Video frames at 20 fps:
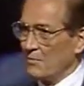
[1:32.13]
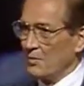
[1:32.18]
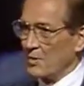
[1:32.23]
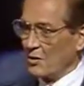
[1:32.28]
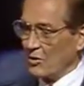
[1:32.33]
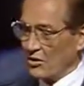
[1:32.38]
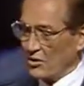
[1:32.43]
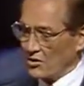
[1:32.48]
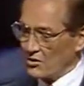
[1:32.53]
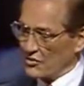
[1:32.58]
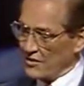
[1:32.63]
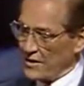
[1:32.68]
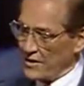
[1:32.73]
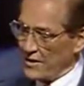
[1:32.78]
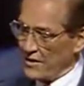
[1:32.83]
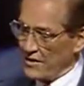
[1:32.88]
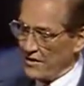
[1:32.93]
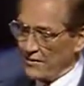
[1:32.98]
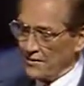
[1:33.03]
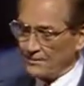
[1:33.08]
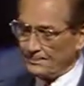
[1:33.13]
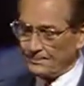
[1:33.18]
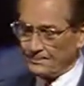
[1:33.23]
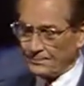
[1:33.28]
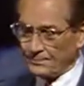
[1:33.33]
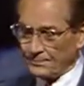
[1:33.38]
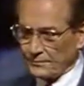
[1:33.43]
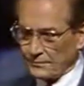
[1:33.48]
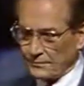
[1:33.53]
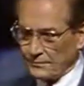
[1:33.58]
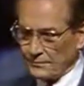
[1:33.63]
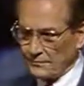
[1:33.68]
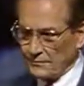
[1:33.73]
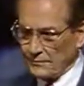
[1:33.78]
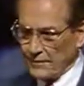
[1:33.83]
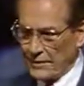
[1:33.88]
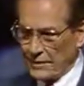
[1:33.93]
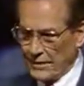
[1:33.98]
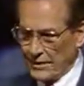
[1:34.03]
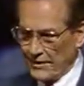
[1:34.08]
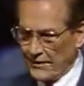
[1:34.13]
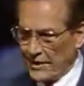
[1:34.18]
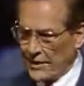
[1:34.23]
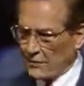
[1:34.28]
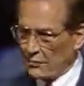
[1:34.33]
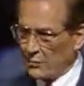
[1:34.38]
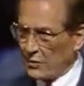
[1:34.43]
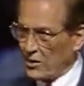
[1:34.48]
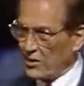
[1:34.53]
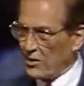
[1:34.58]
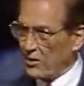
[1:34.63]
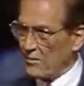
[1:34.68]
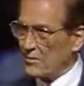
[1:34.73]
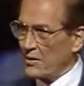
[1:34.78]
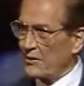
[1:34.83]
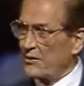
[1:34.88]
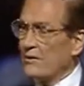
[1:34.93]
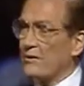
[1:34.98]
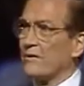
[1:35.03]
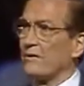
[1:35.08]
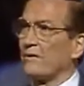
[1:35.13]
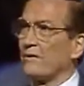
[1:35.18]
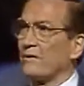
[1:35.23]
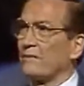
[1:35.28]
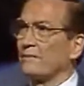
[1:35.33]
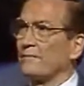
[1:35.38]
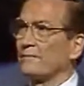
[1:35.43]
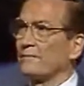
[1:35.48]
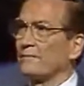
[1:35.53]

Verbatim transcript: Because there, in that Red Army Theater,